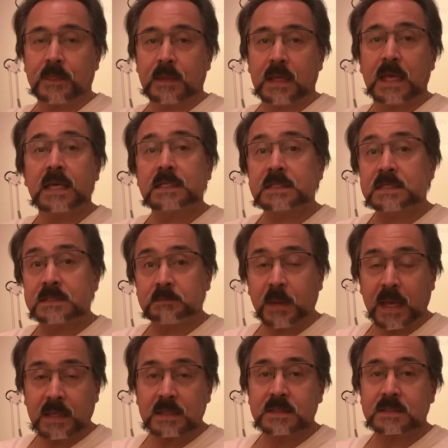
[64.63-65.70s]
in
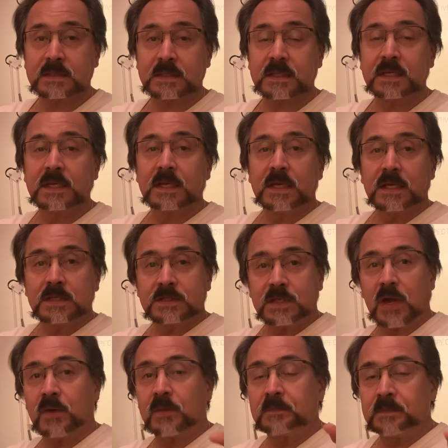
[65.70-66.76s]
space.
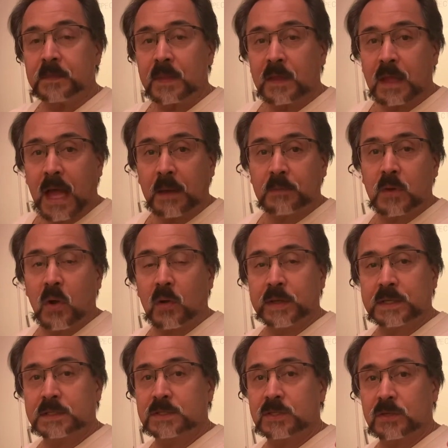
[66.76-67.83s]
So I'm
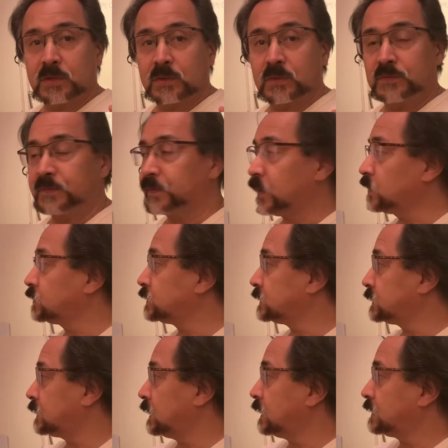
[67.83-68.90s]
going to
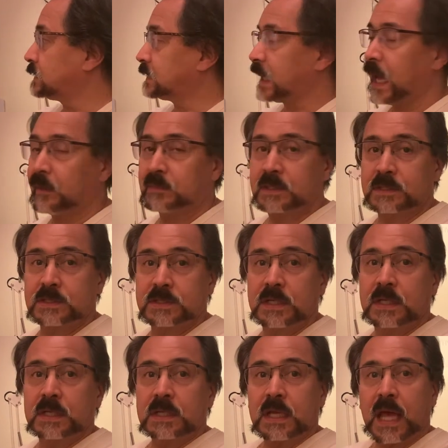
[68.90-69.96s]
first establish
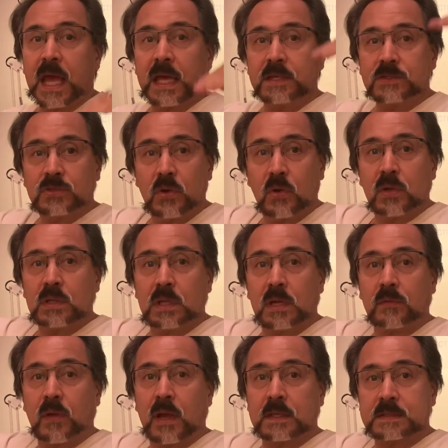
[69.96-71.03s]
a tall
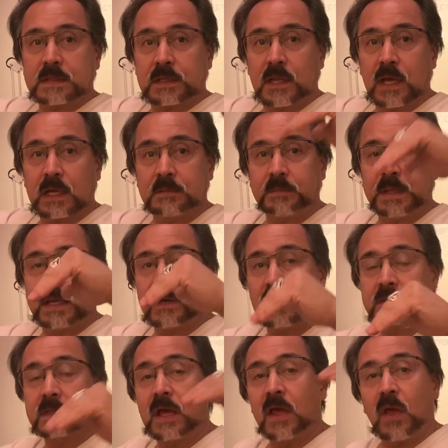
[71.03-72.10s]
horizon line,
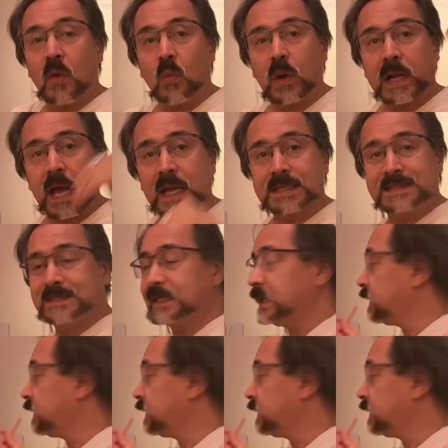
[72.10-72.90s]
because what I see